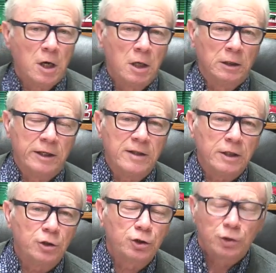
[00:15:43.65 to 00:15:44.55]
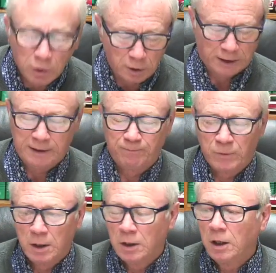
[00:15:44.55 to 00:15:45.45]
Conley, that is surely,
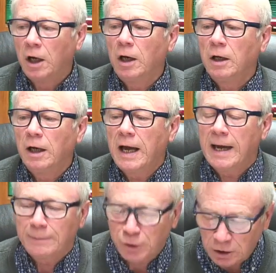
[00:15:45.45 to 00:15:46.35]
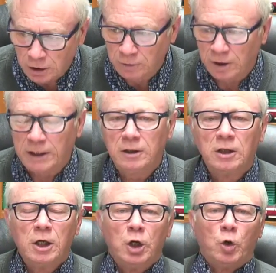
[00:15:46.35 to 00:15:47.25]
absolutely,
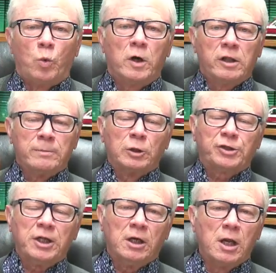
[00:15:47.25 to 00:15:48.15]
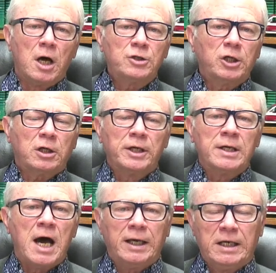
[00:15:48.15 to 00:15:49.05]
one of the most theologically
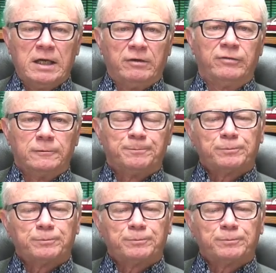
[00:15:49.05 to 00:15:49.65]
naive